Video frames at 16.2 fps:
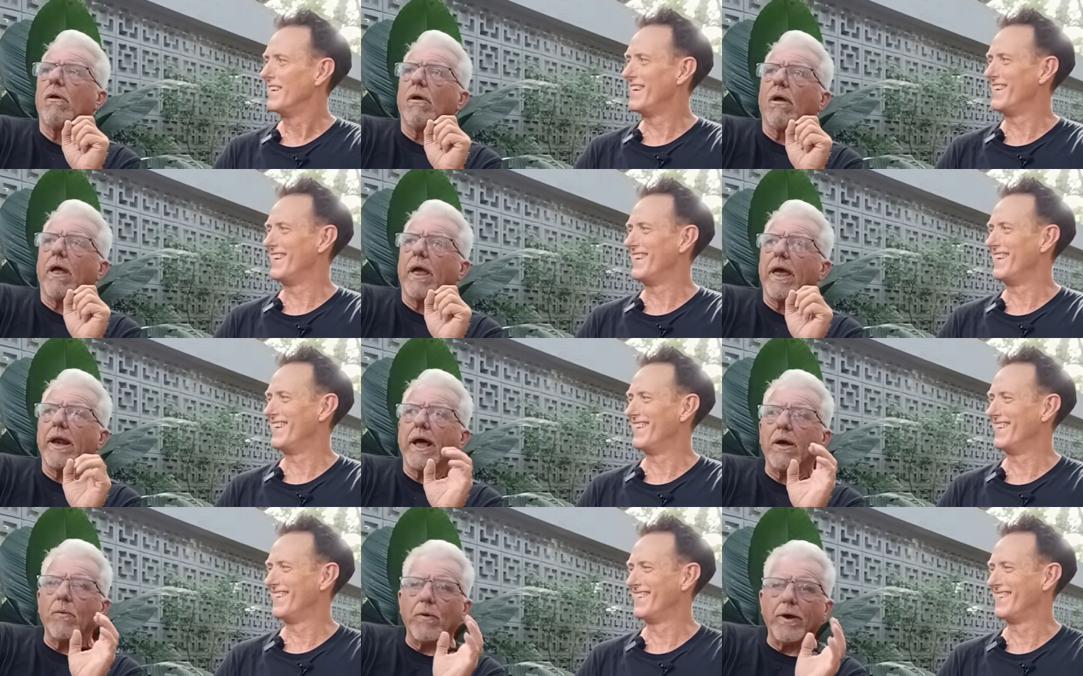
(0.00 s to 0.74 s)
Speaker 1: and
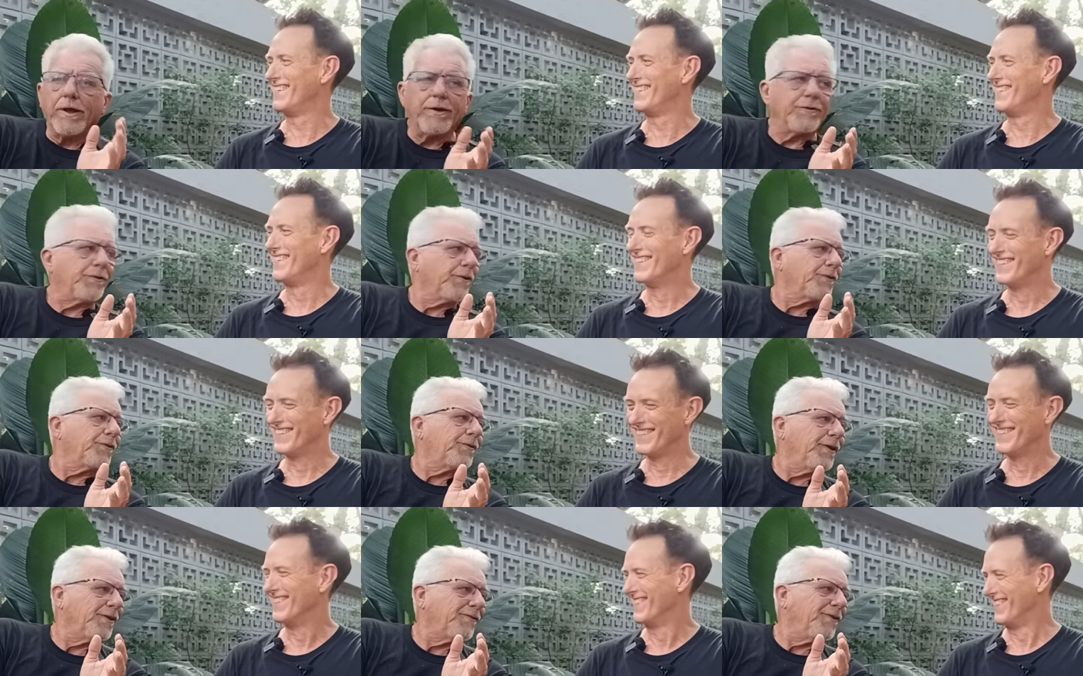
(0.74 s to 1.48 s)
I waited till
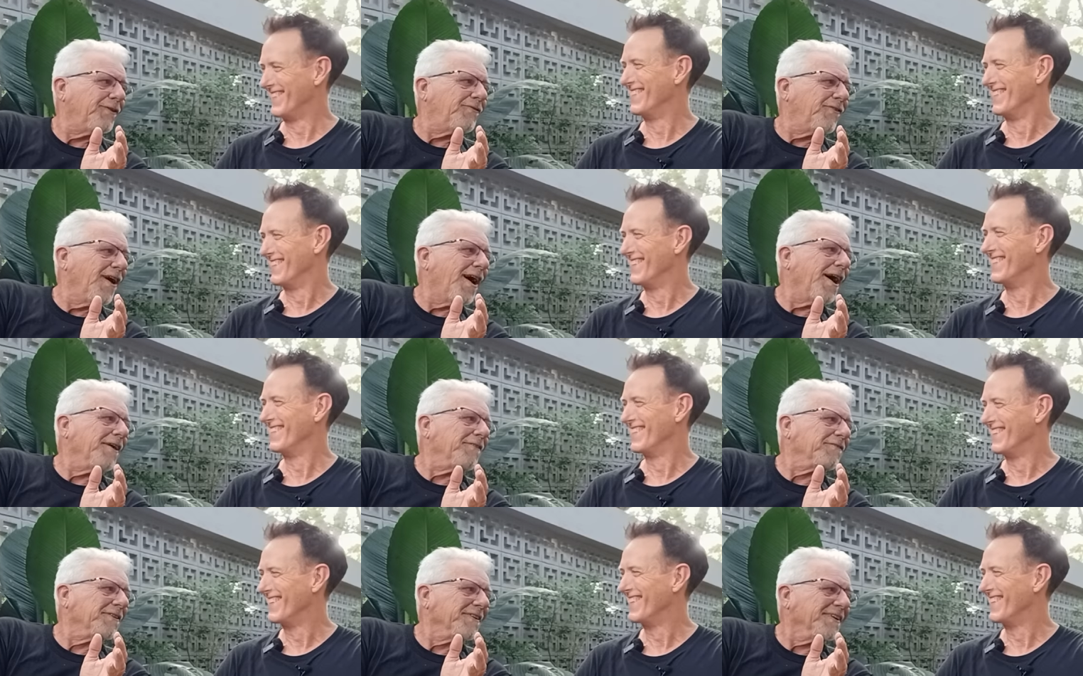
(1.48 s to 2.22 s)
65.